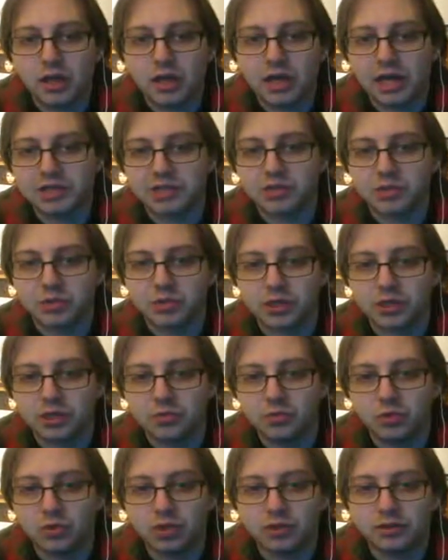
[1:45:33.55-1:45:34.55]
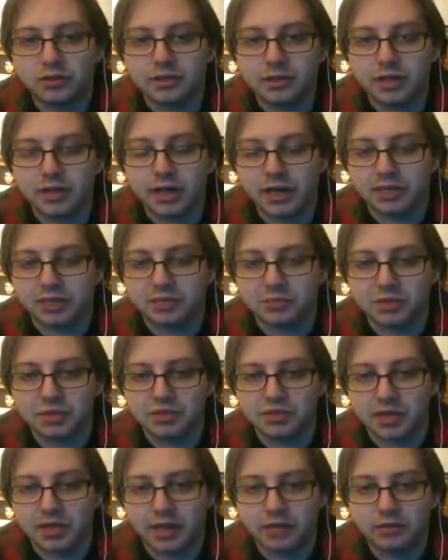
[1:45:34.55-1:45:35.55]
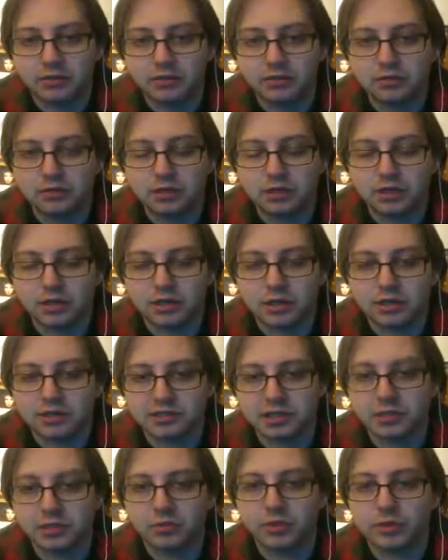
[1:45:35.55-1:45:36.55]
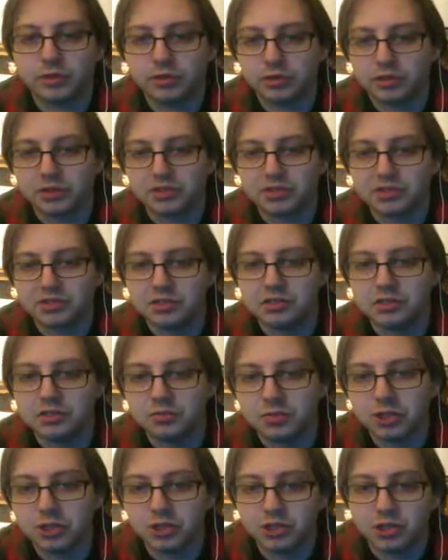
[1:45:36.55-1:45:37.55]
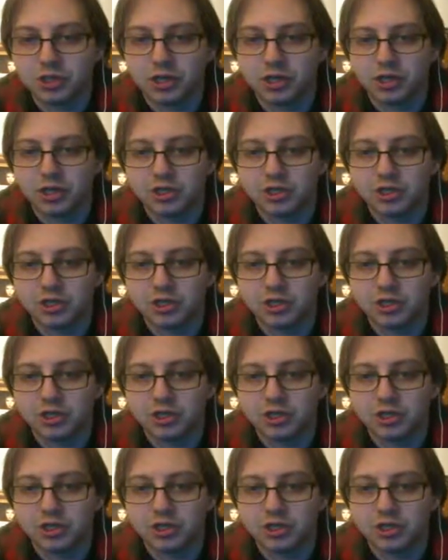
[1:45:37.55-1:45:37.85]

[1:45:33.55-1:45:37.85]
Hazuki won the high-speed title, a title we don't get to see too much.